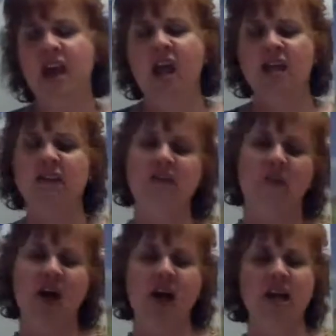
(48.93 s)

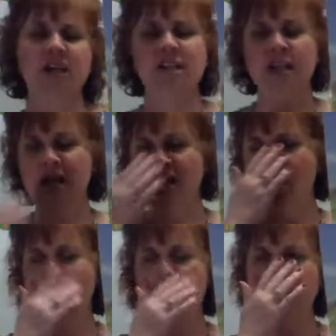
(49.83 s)
finds a
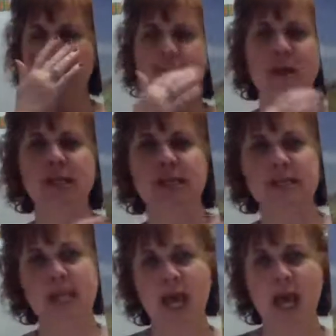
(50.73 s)
note from his
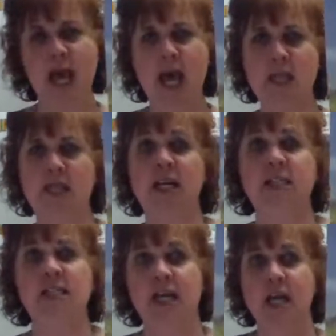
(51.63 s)
dad that
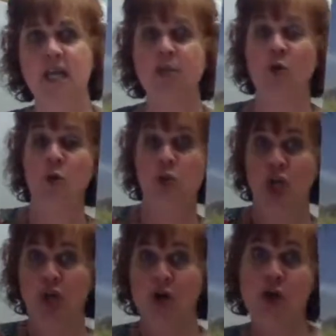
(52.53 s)
says, "Go
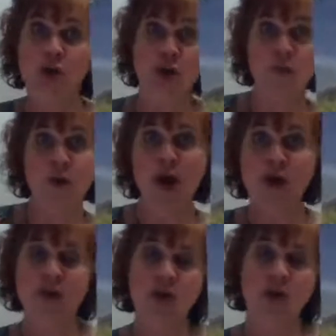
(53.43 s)
check on your
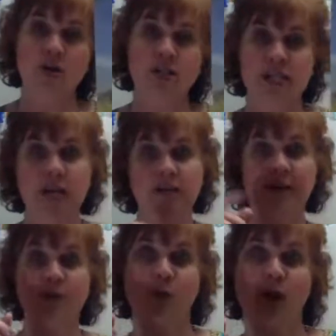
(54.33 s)
brothers, take
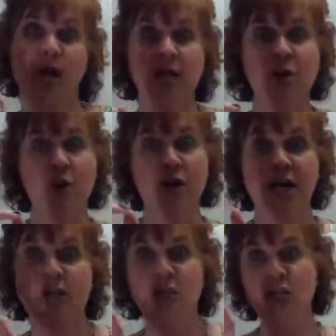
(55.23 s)
them bread and corn
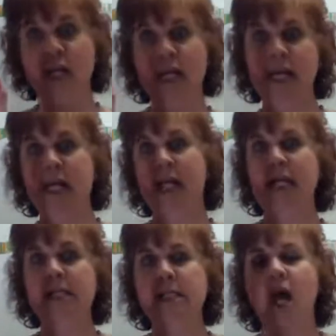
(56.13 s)
and
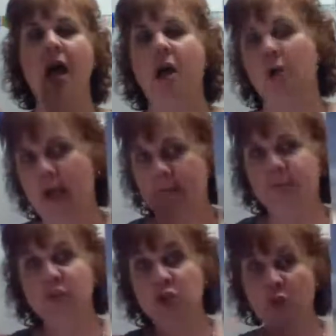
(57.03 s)
cheese." Okay,
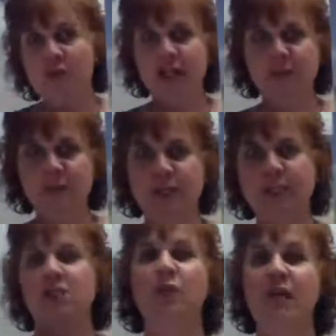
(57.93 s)
so that's what he
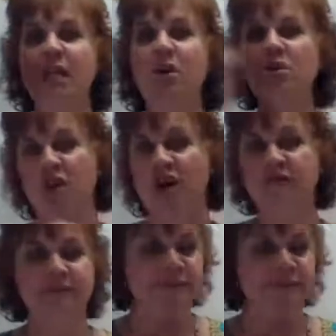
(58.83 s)
does. So he goes off,